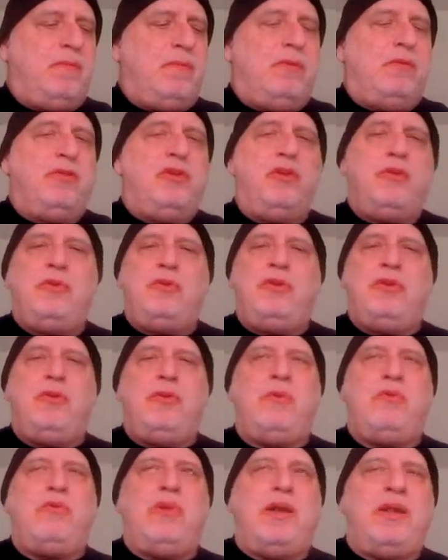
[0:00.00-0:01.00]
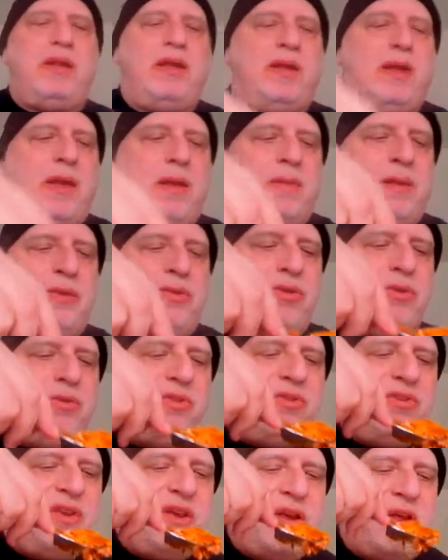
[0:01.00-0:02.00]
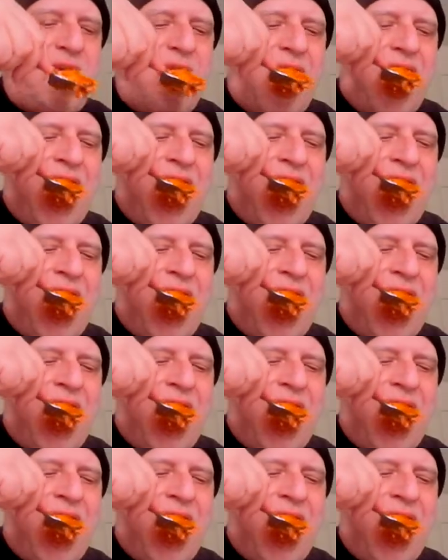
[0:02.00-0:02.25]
do you really, I mean, do you see,